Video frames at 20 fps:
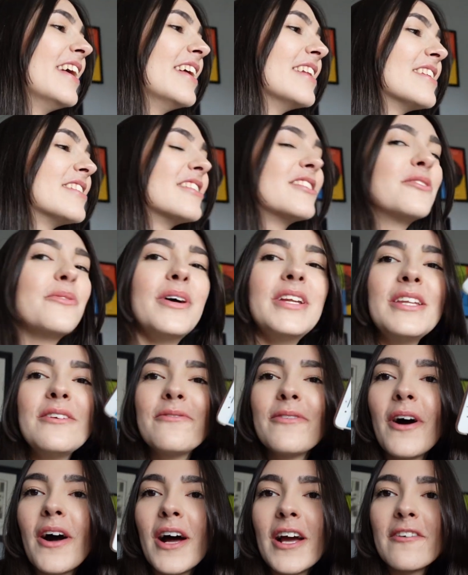it's
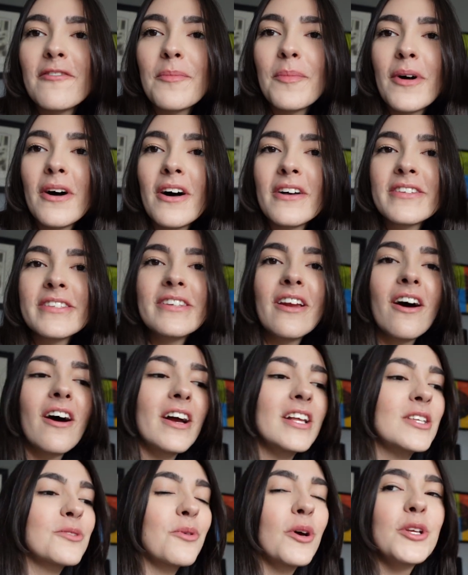25 past
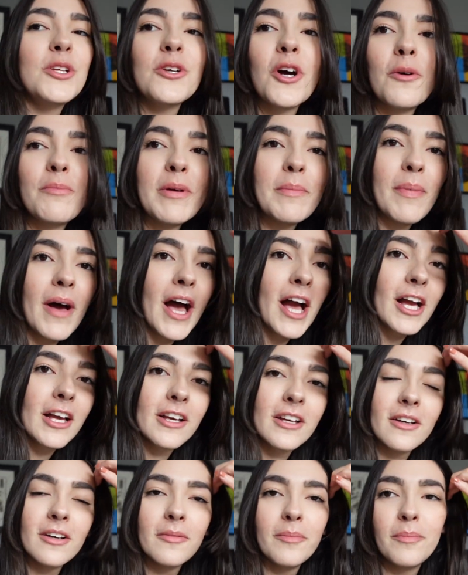nine, so I knew I'd be
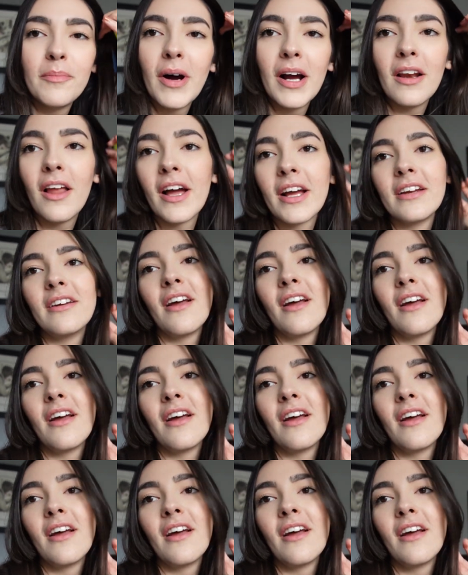back by like